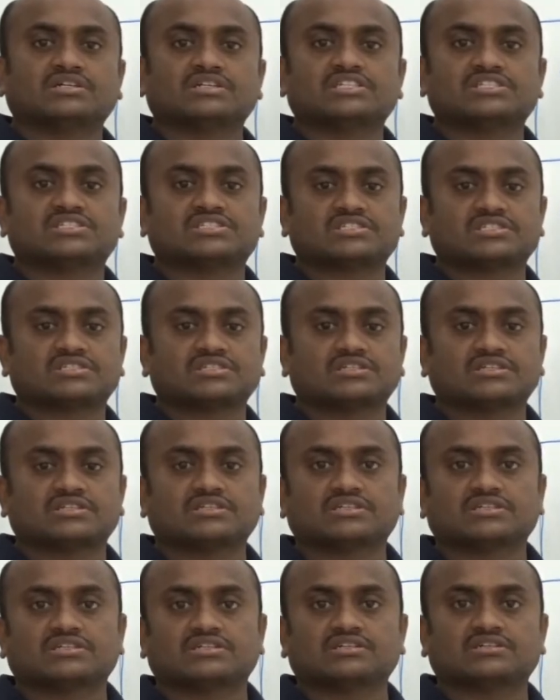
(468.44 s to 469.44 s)
is
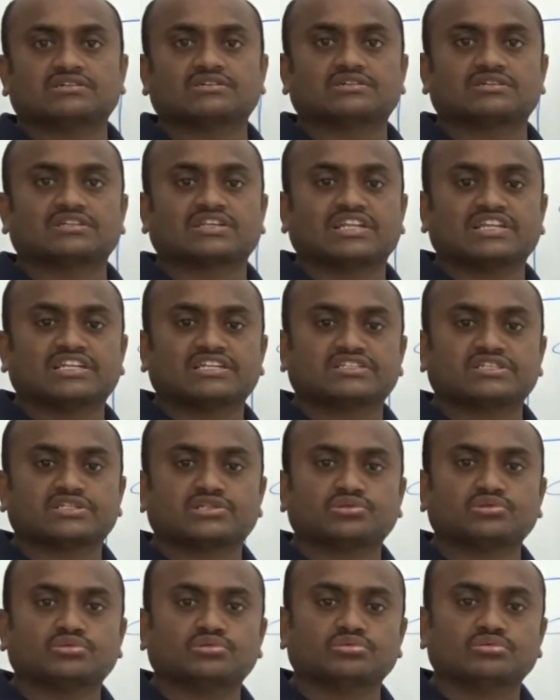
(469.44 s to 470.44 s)
related
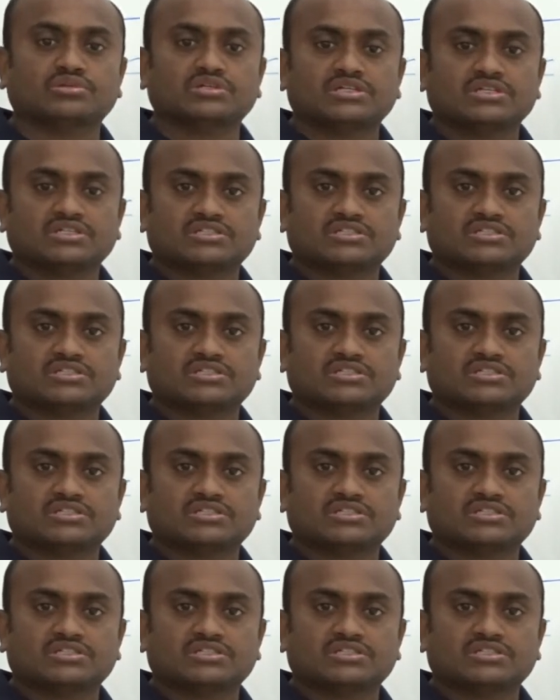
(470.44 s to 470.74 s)
to